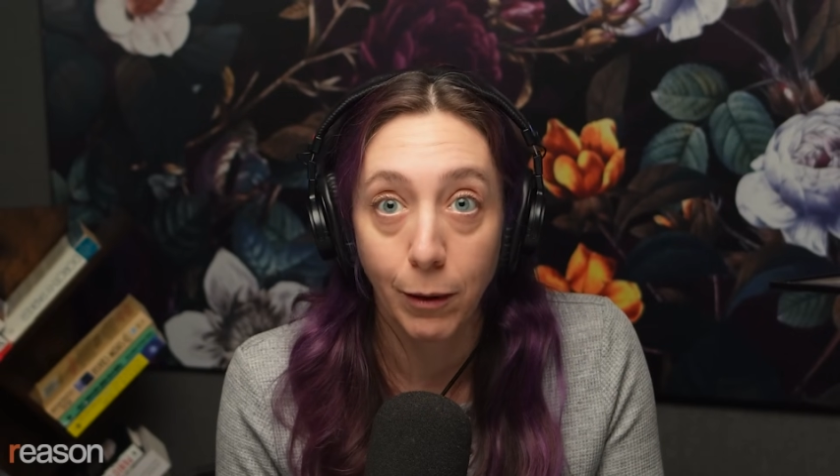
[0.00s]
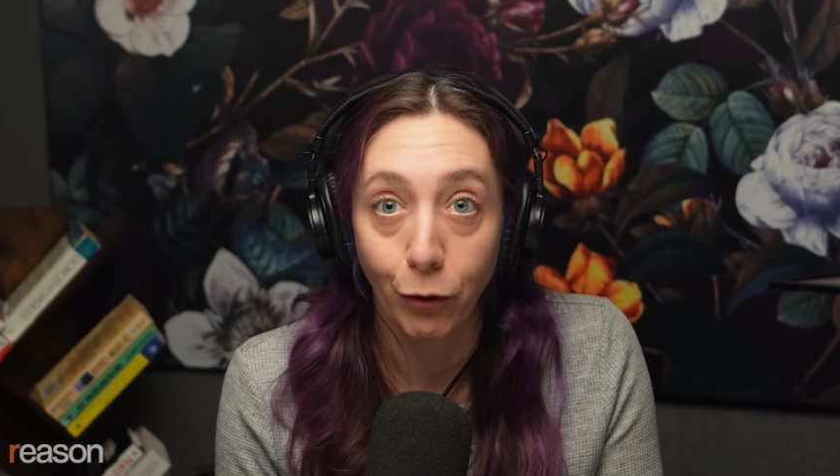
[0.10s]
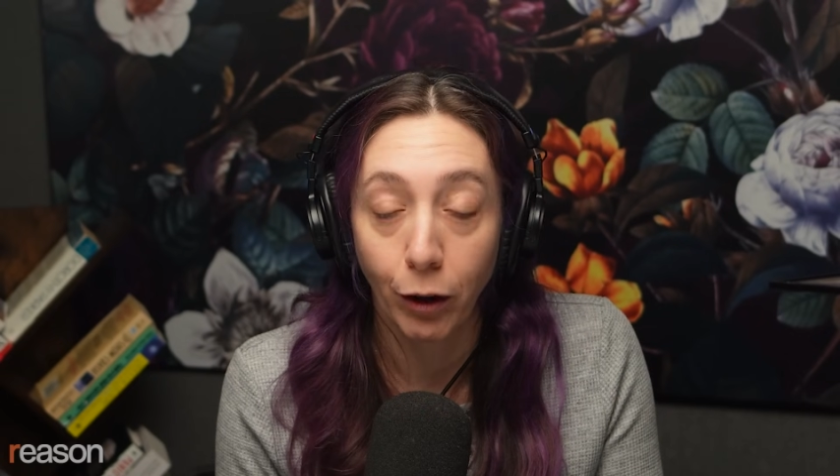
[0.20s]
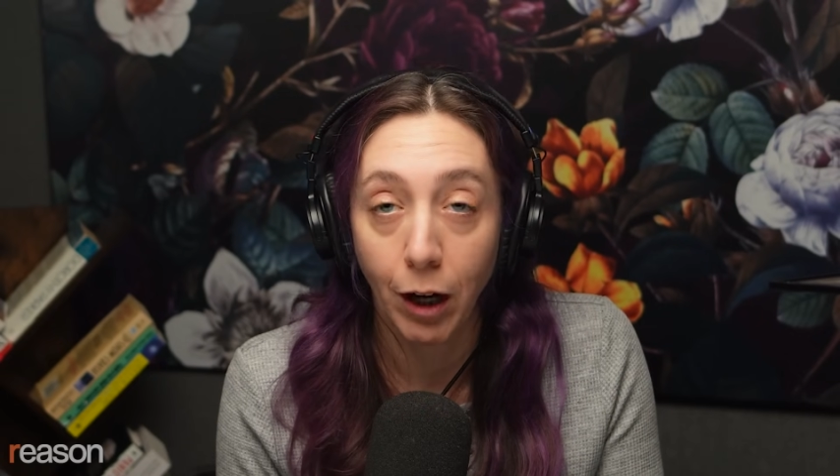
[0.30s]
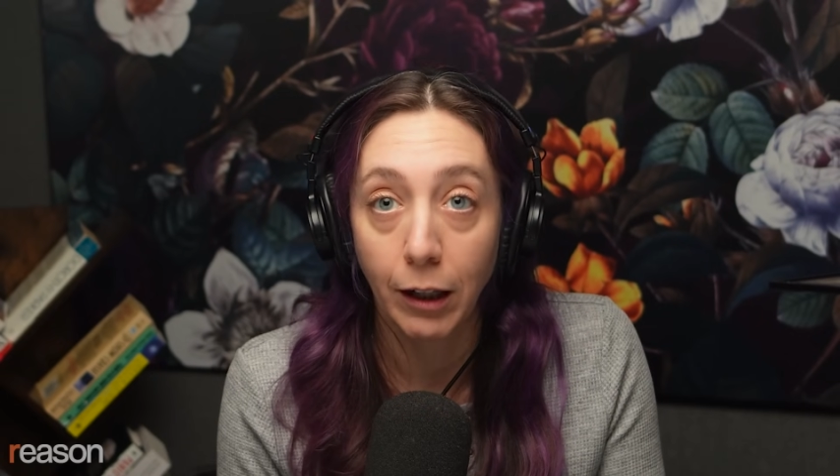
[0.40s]
be
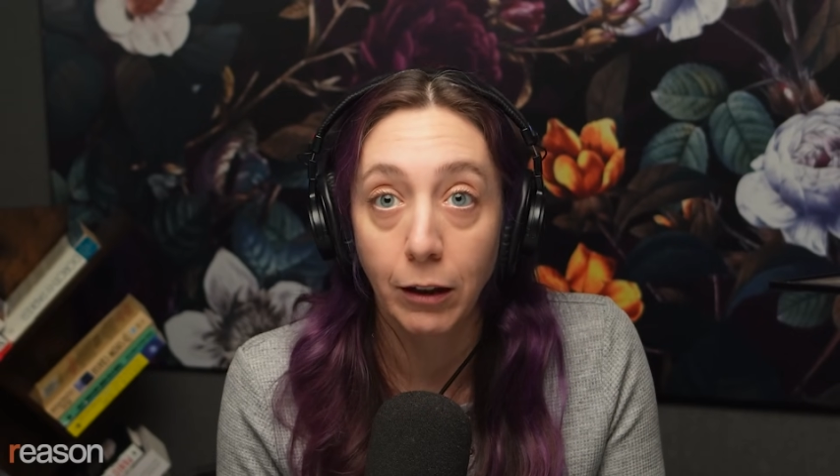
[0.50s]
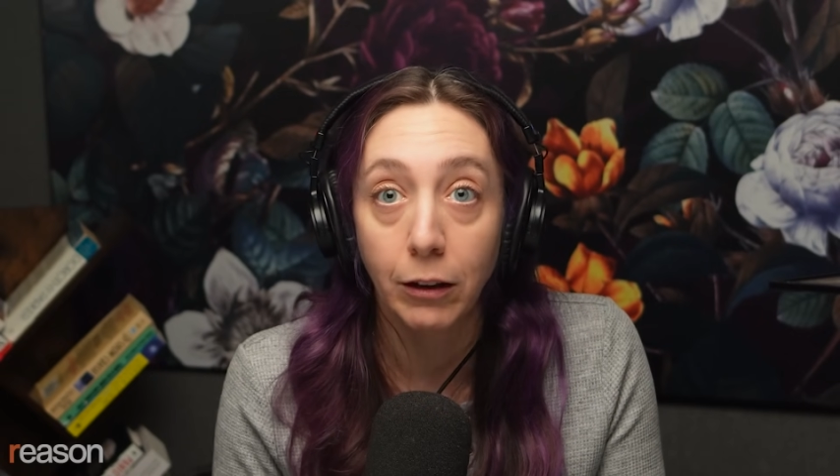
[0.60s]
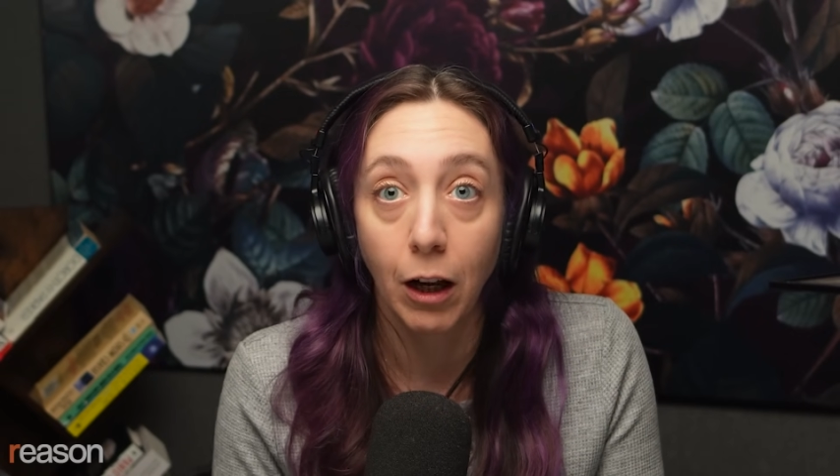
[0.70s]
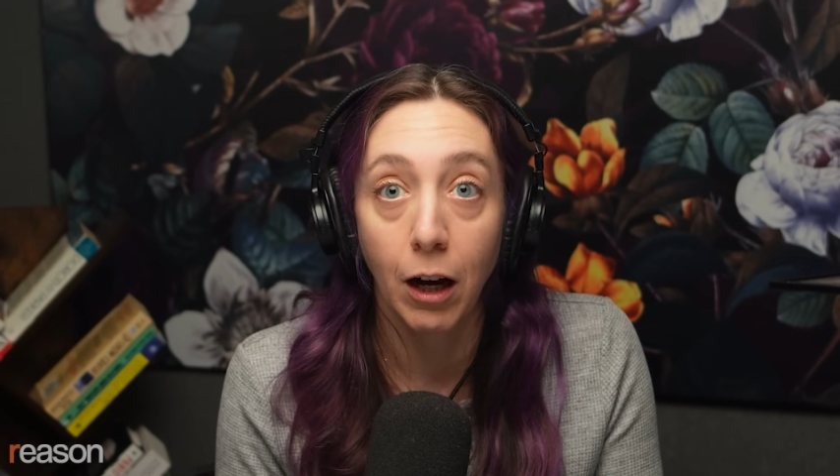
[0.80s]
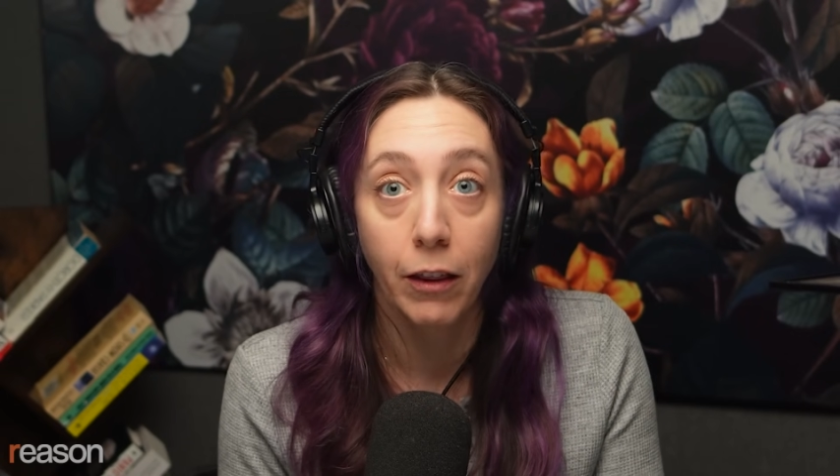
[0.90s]
forgotten
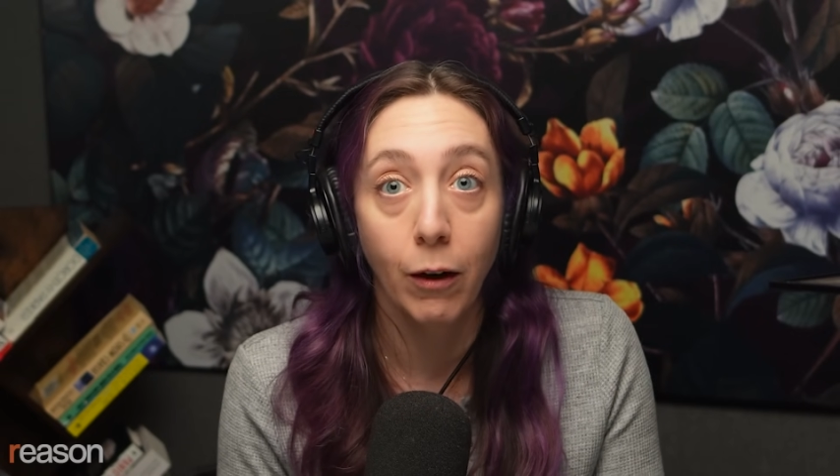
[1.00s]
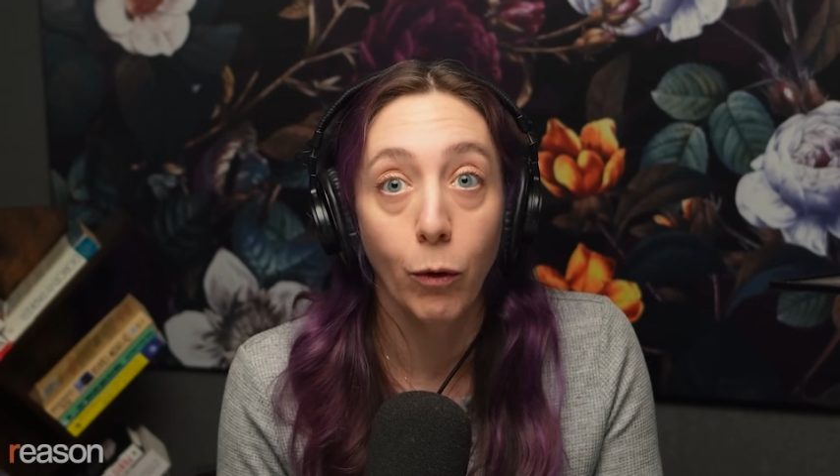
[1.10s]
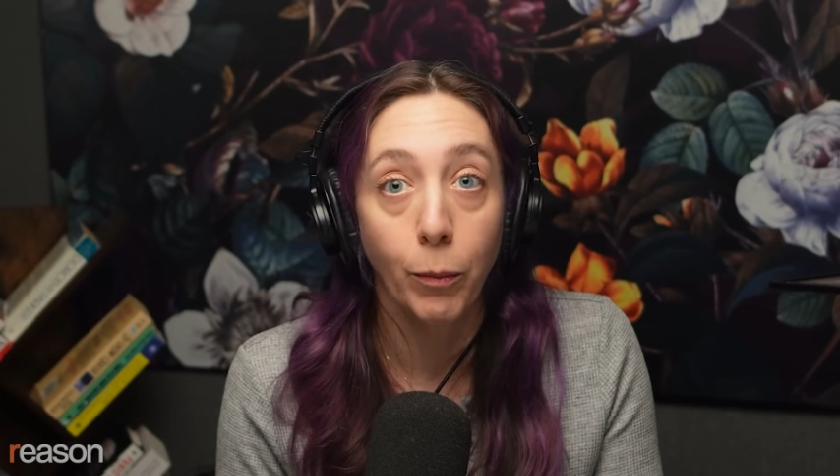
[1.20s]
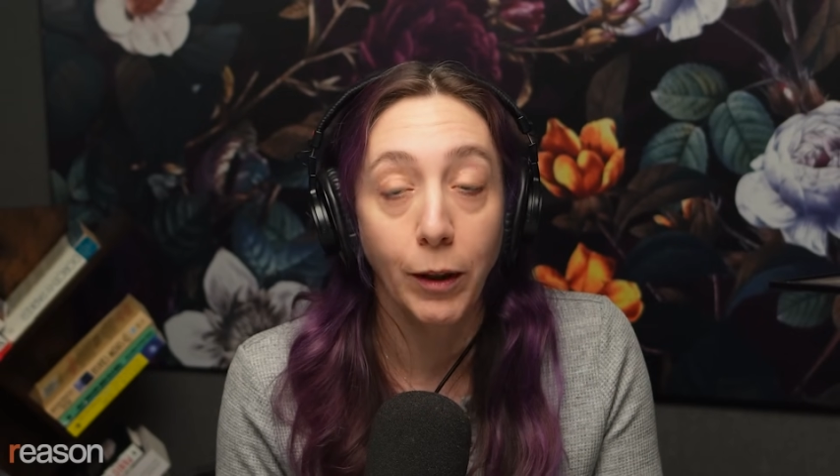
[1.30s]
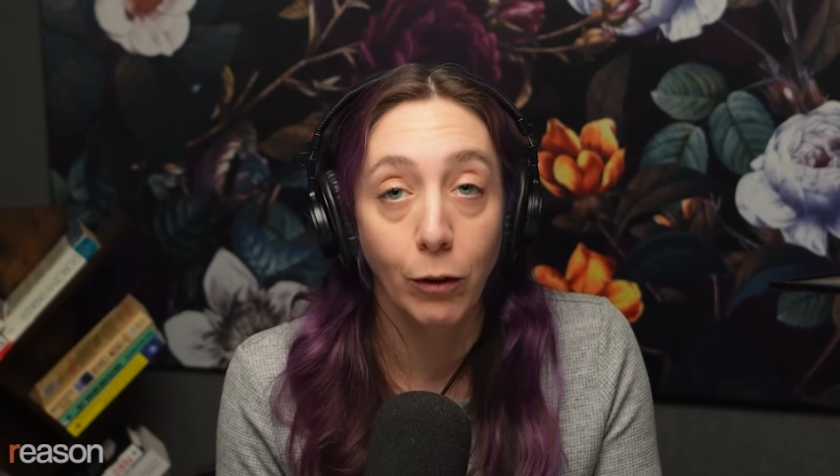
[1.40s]
law that
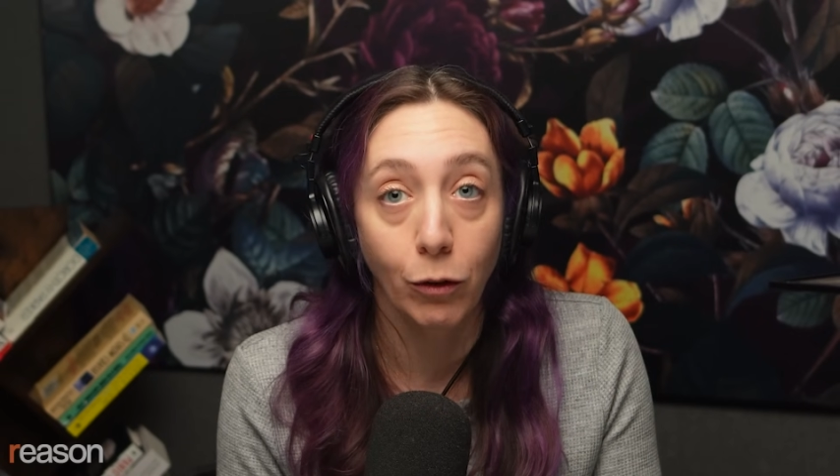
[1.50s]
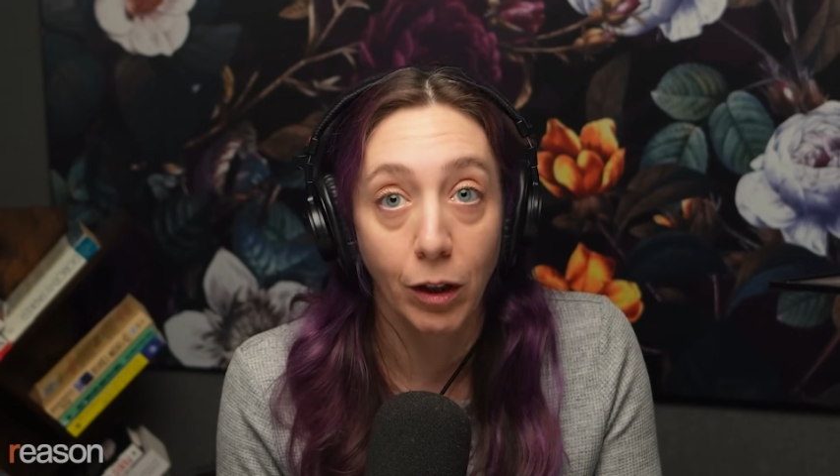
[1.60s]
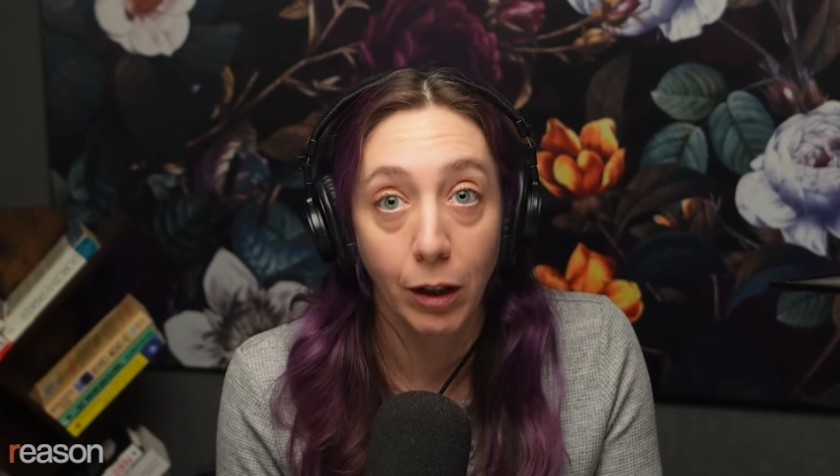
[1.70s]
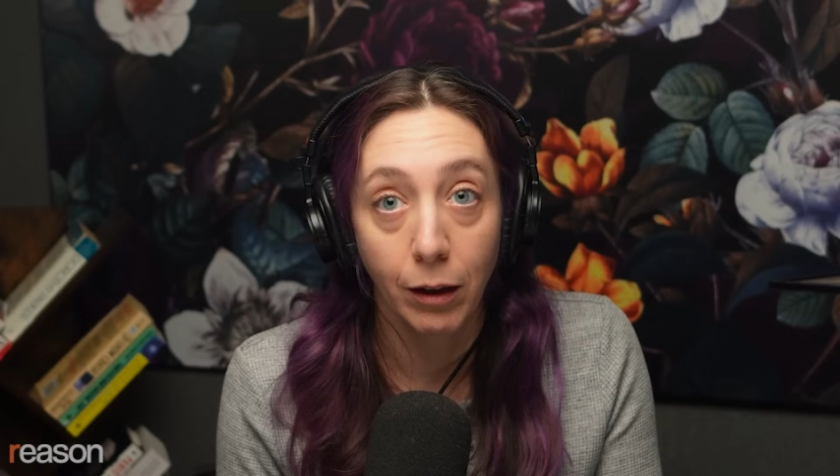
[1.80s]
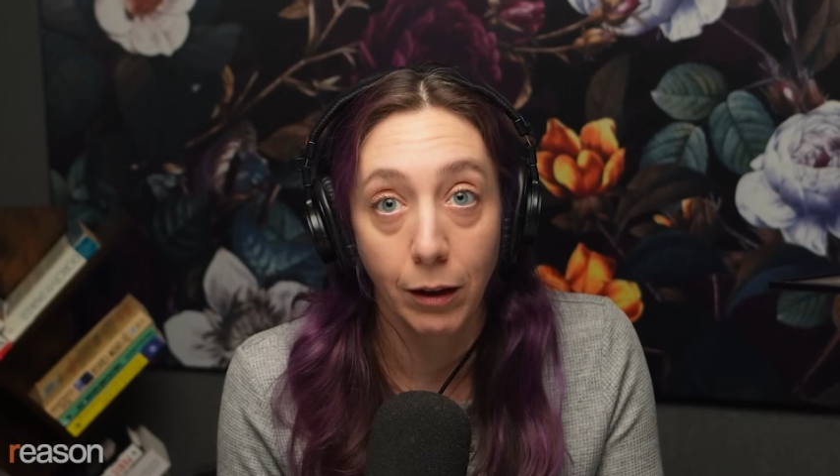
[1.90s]
will be used